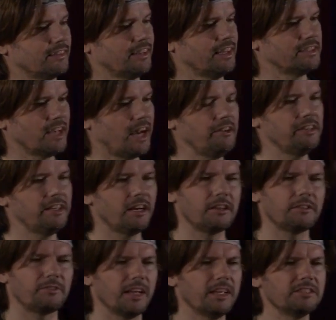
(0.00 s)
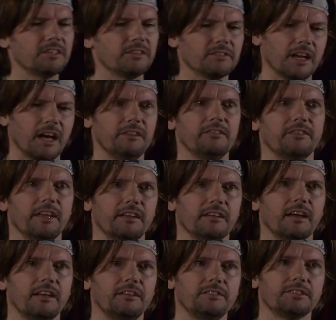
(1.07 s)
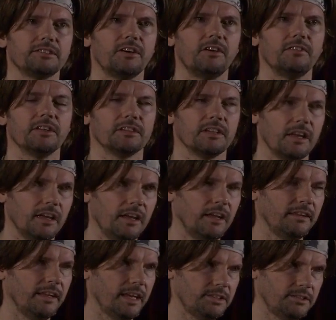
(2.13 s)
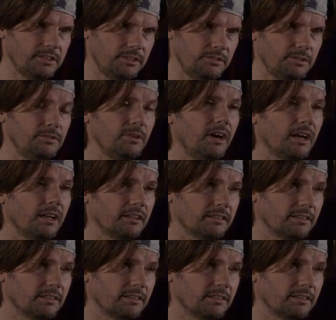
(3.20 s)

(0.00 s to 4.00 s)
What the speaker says: And so how do you get out of the friend zone? How do you solve this? The answer is you do not.